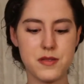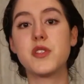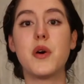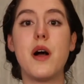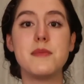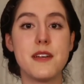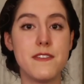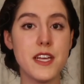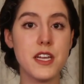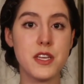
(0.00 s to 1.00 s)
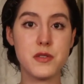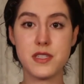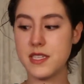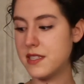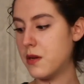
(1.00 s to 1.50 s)
So I'm definitely going to use
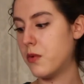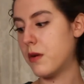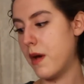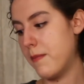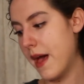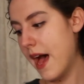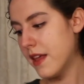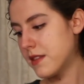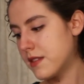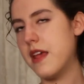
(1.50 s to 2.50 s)
this in one of my baths.